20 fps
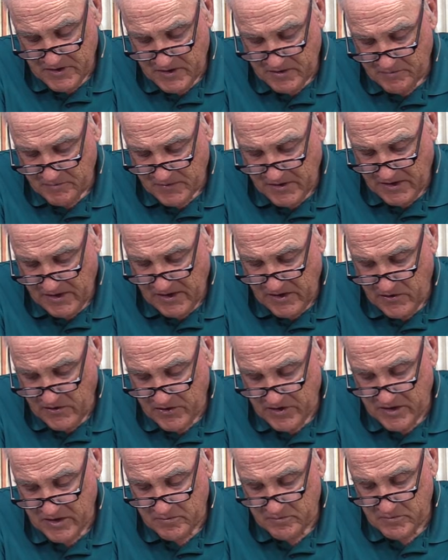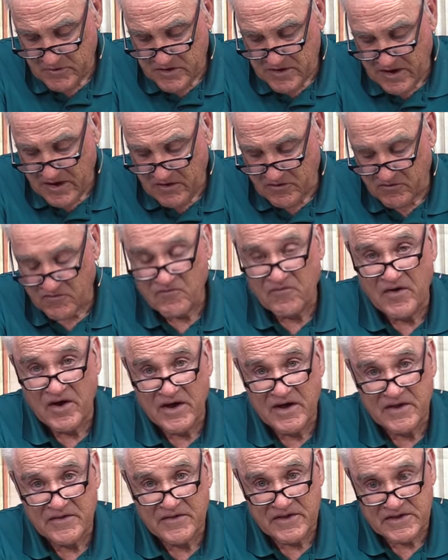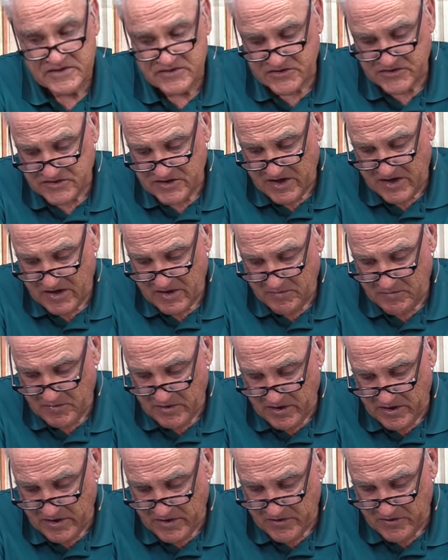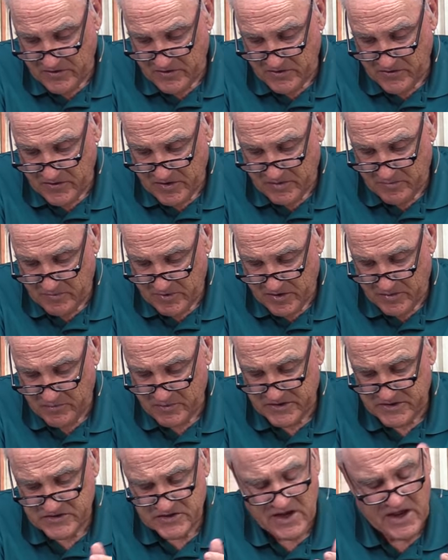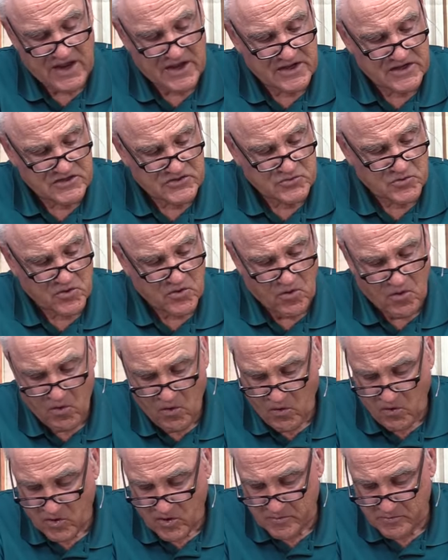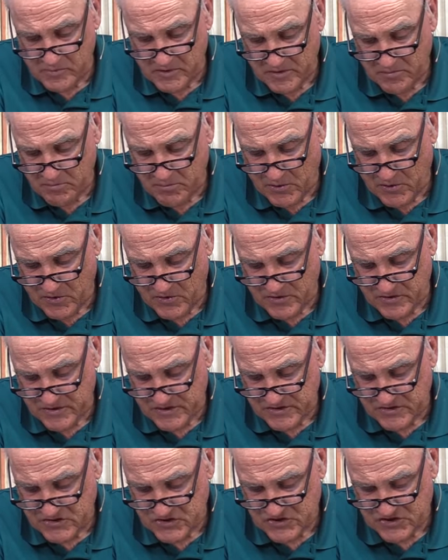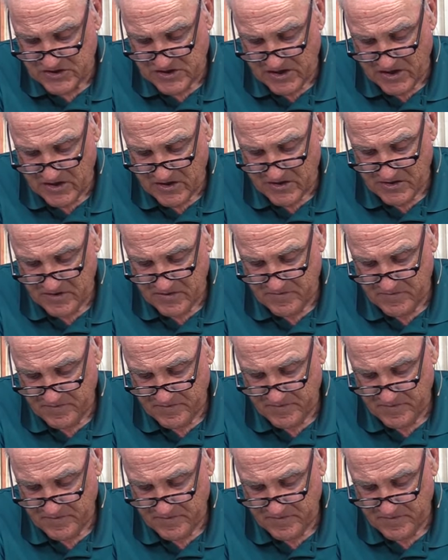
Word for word: him, carried him down via that same iron drain pipe, but his hands were horribly burned and scarred.